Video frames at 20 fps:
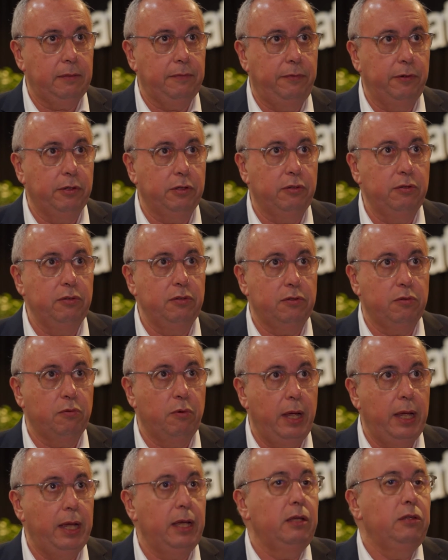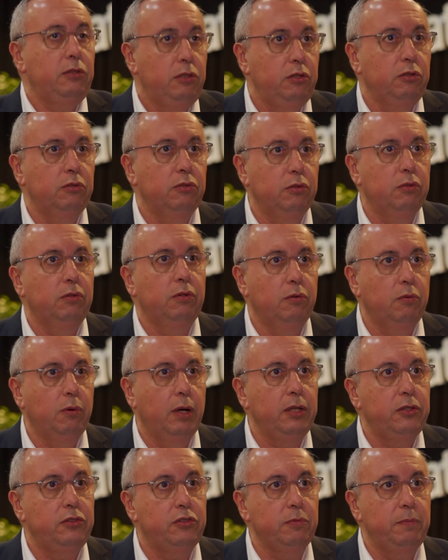focus where you
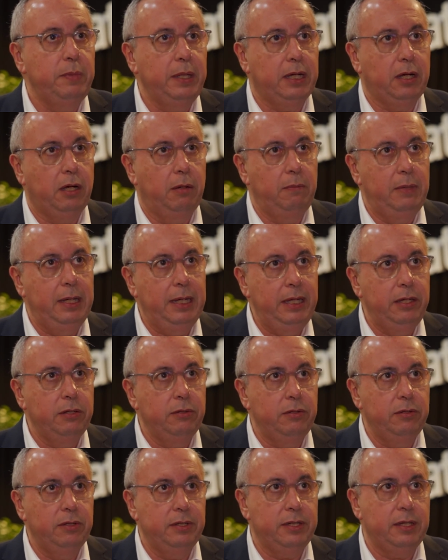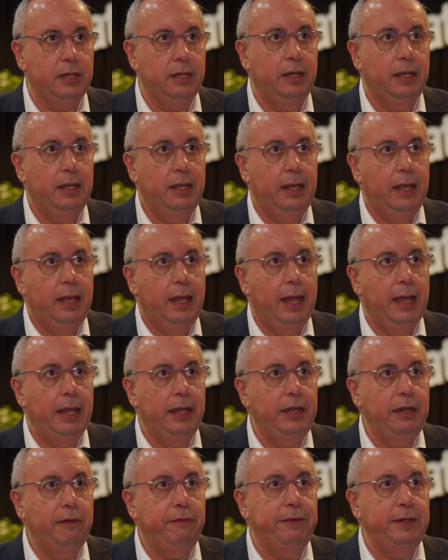want to become leaders, and
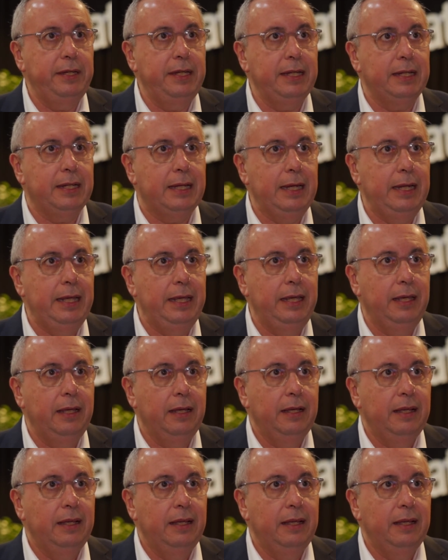definitely